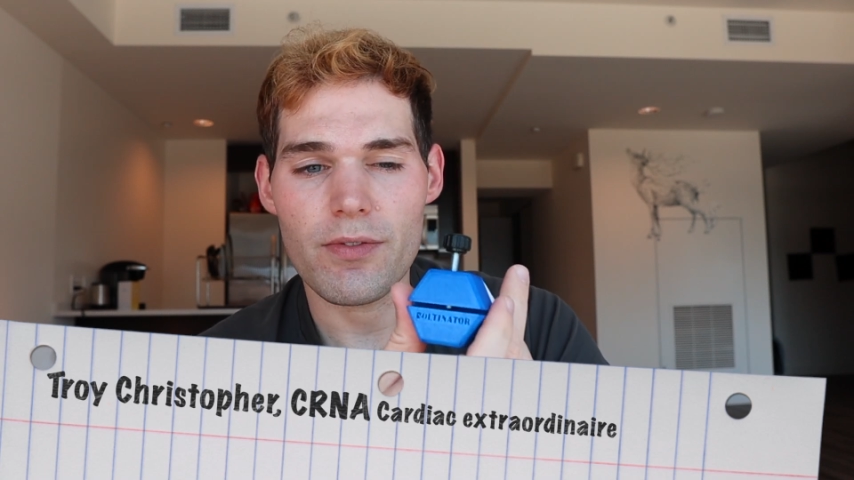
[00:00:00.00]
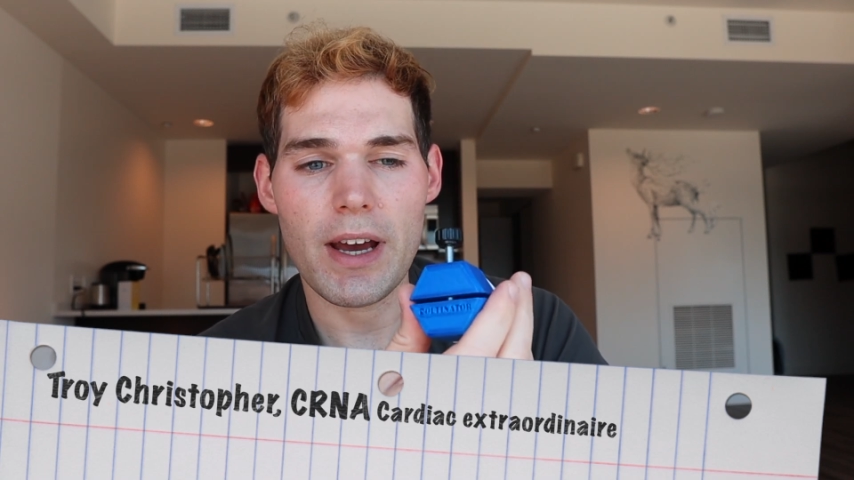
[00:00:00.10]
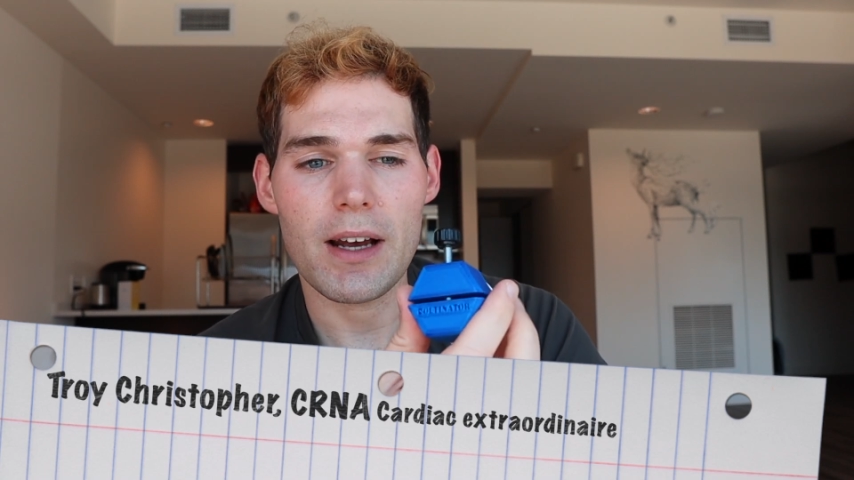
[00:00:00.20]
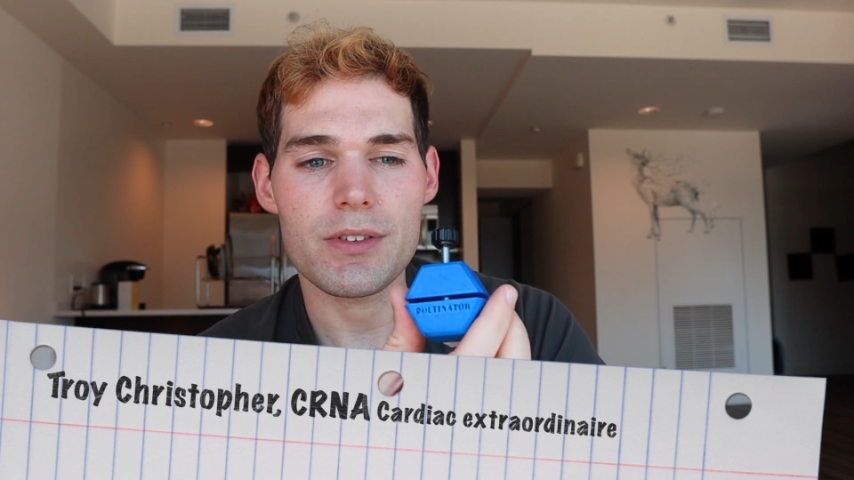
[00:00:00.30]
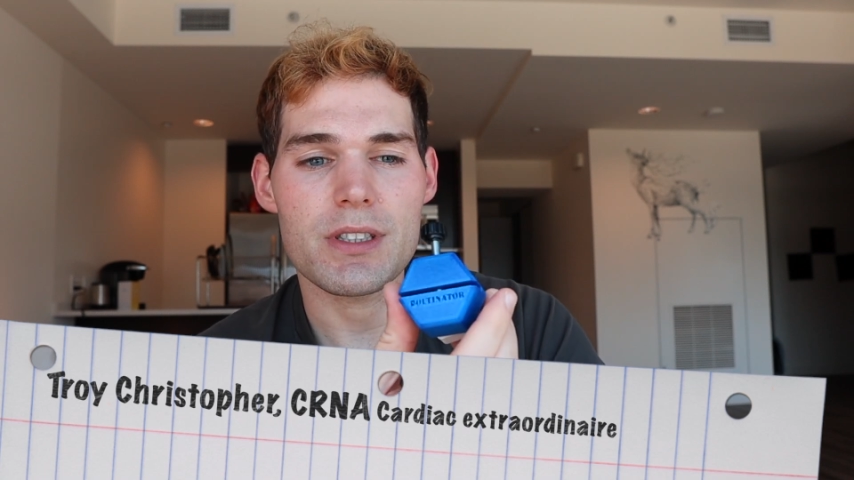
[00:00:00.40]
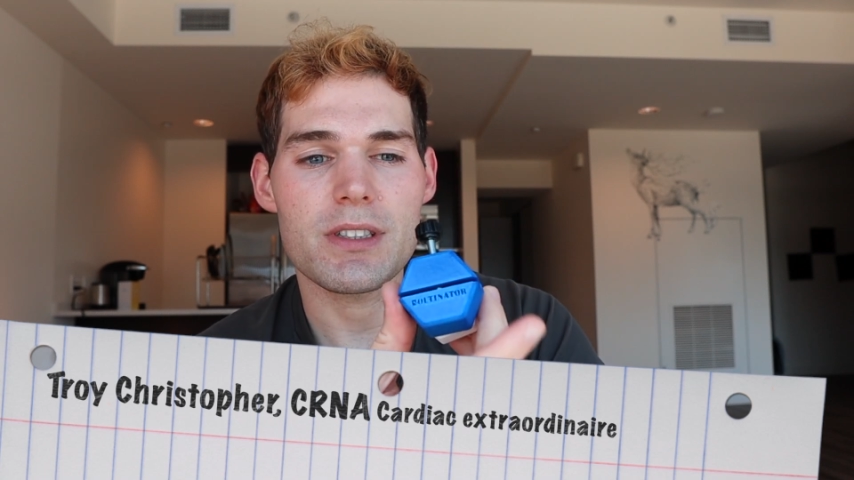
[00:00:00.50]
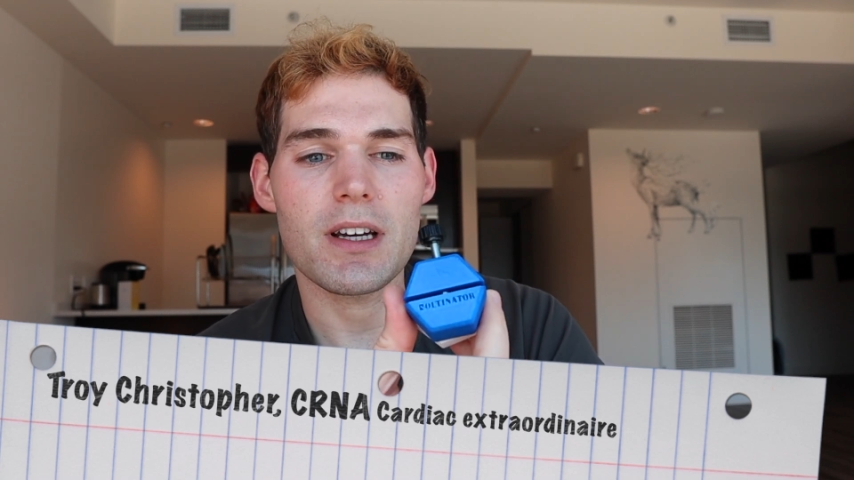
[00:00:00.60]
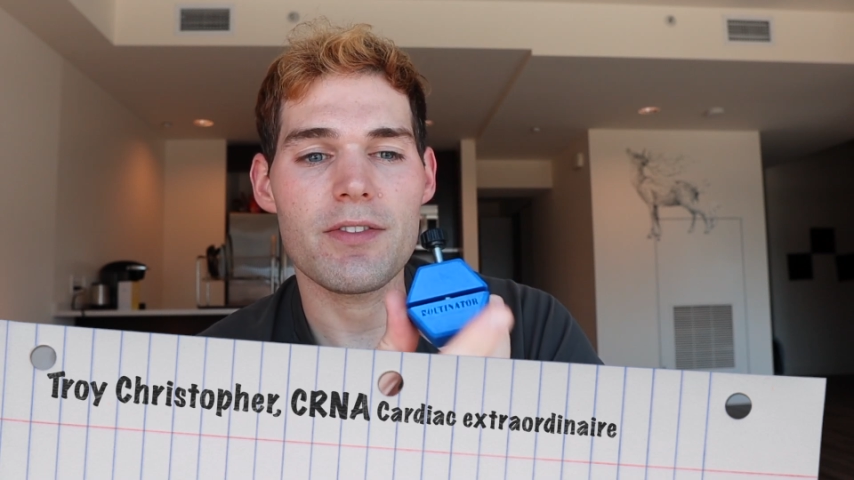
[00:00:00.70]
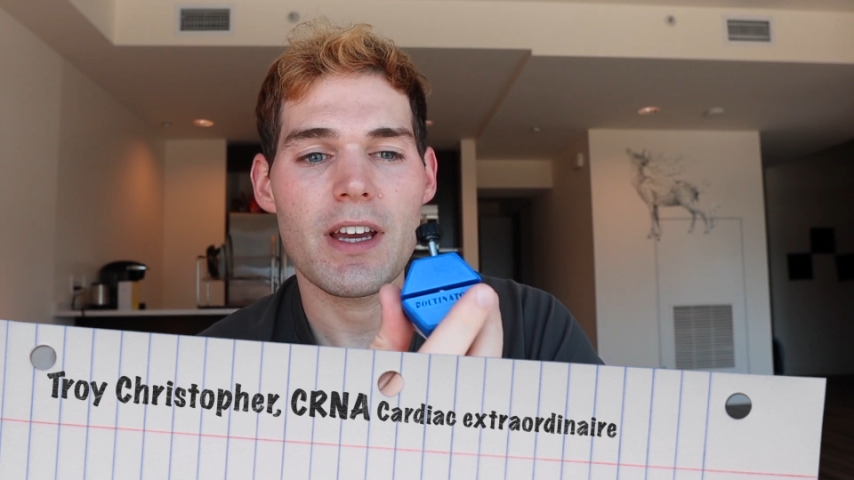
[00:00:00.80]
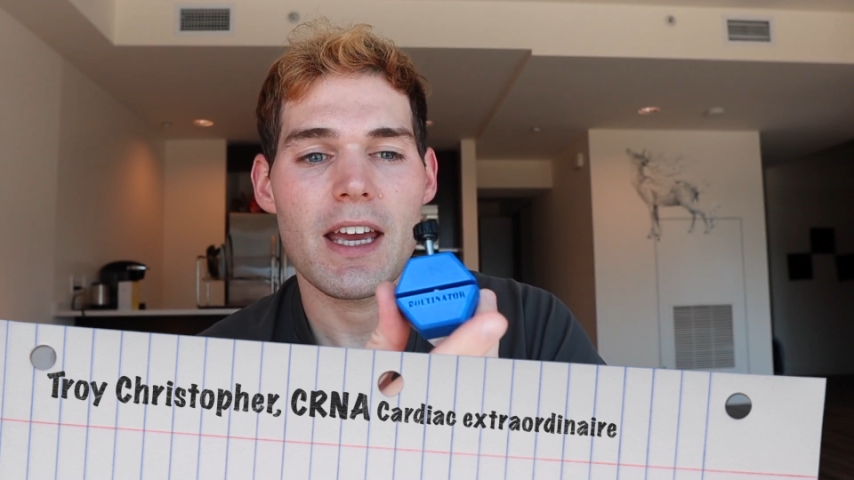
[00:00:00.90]
valves and
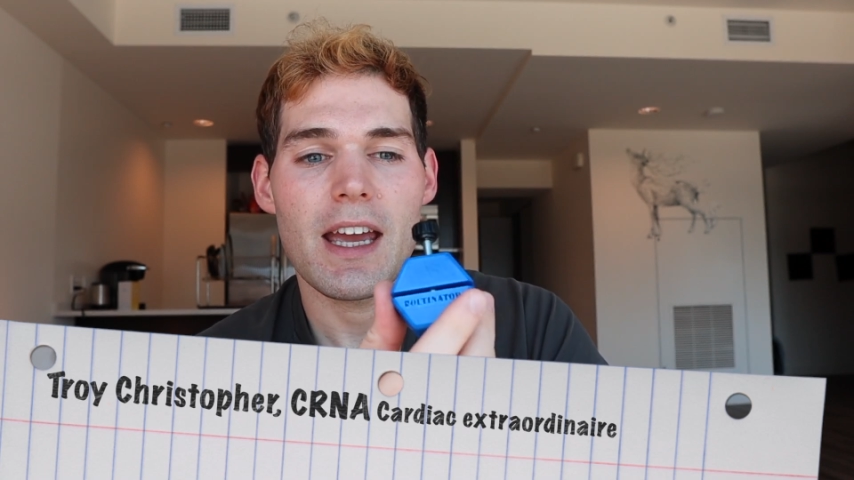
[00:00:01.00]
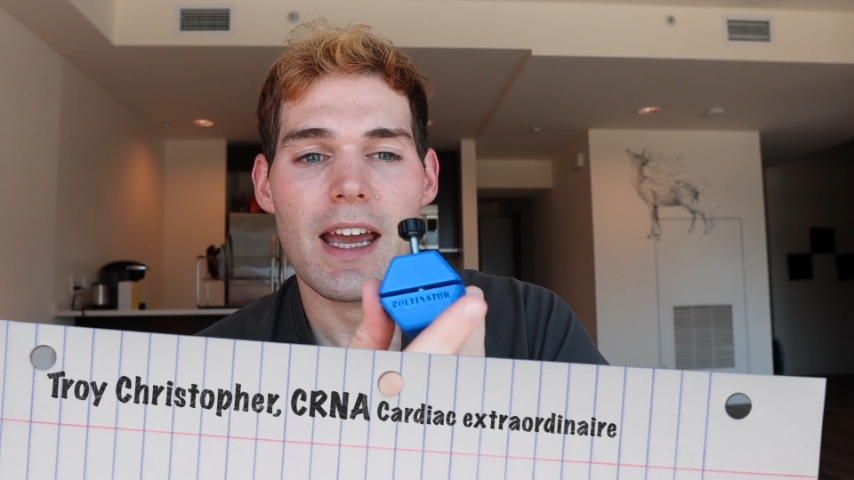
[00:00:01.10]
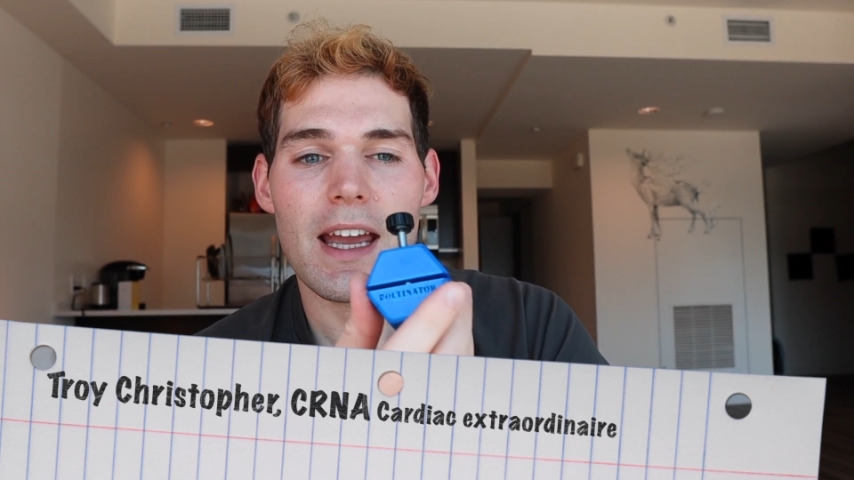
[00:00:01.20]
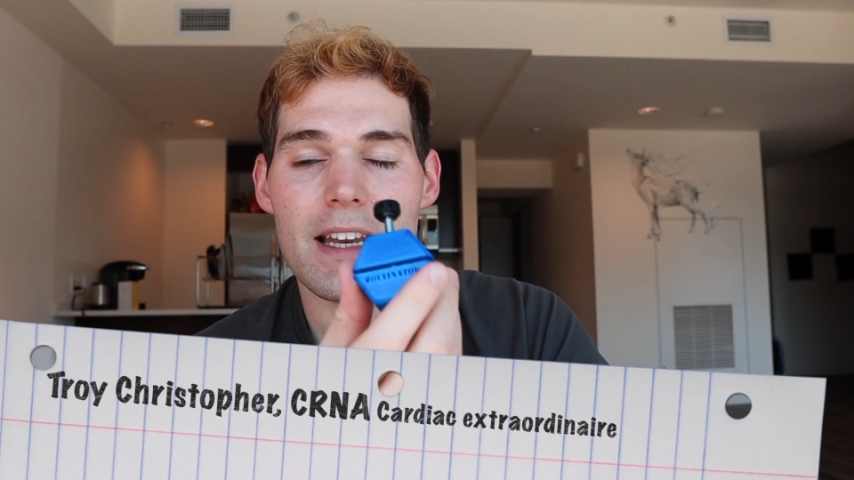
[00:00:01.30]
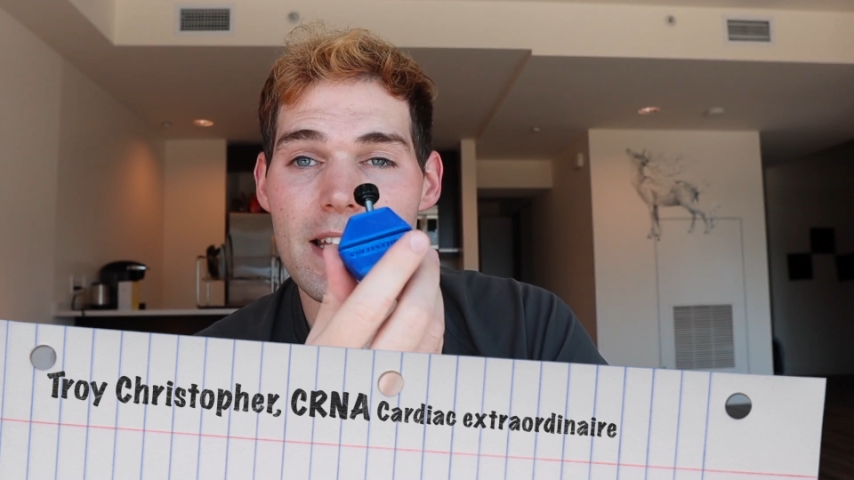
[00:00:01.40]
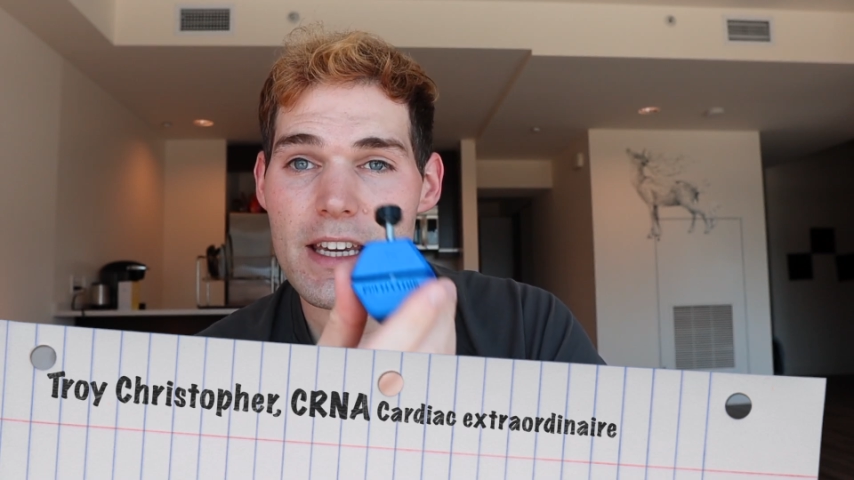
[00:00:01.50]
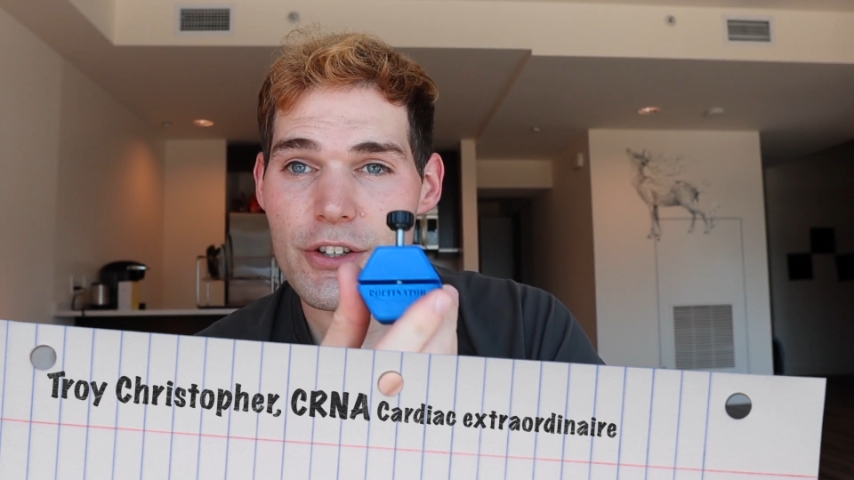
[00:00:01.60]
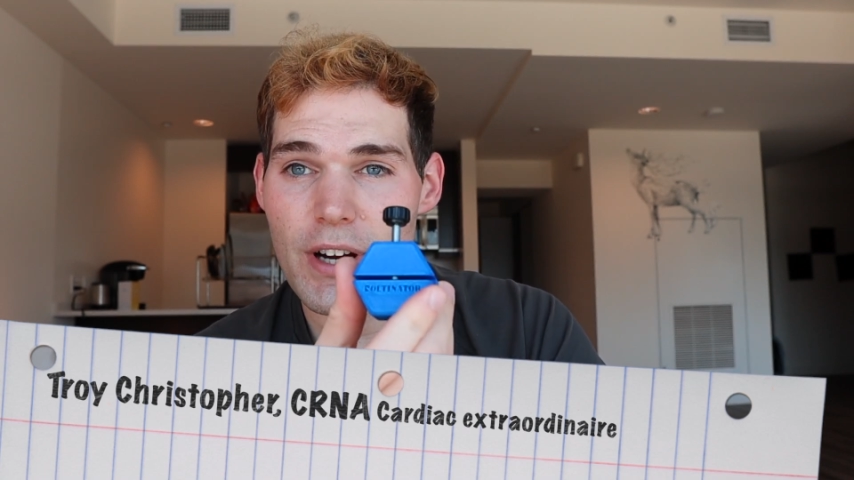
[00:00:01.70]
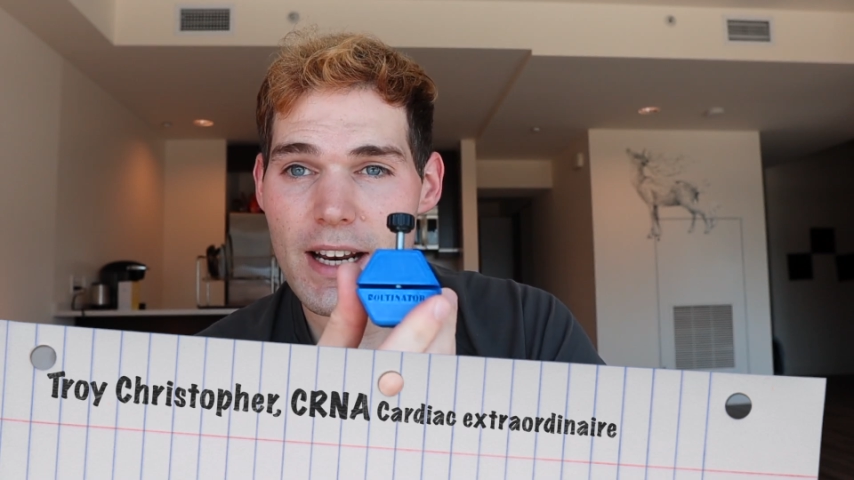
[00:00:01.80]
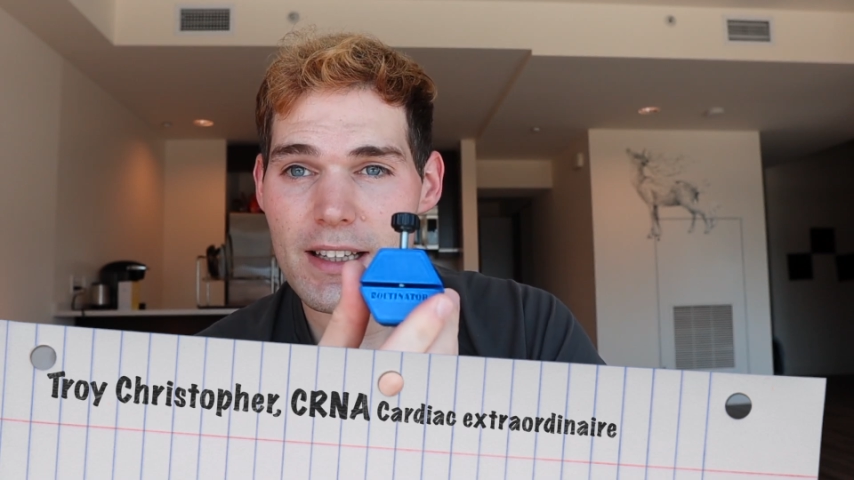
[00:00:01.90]
stuff. And he
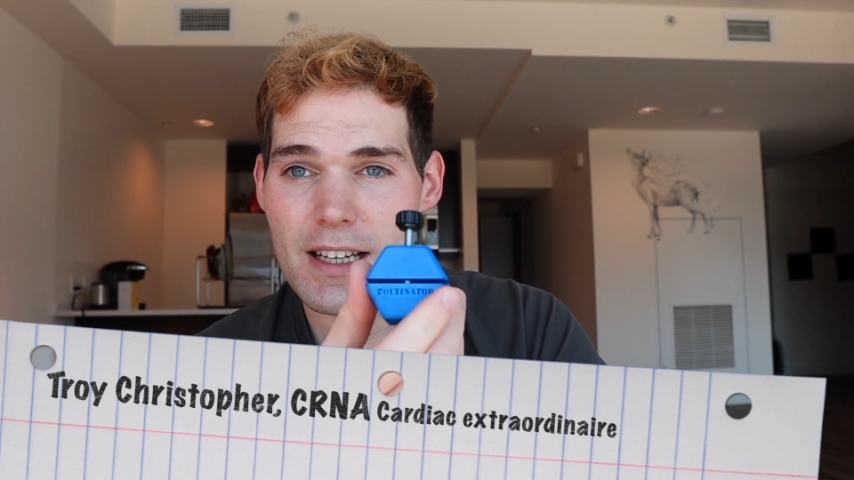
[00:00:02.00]
created